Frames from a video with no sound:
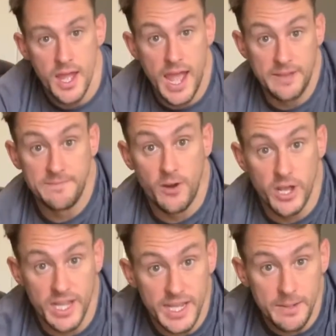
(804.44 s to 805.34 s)
And
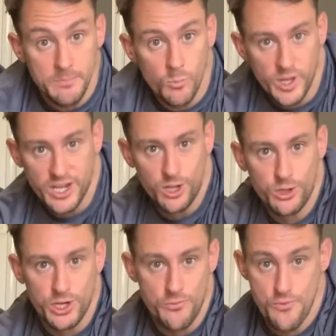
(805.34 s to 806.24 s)
finally, we're going to look
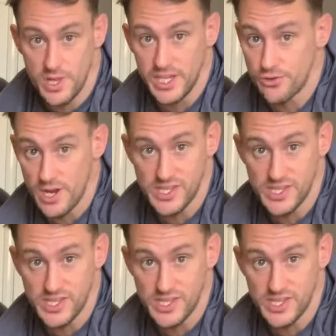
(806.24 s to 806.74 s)
at a really great